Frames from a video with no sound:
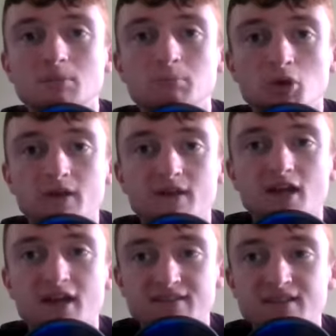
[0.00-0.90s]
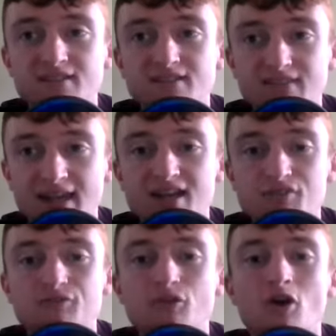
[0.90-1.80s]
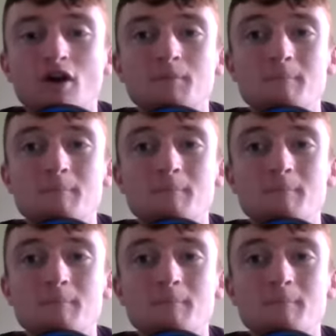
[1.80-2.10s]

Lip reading: but I think they're the four.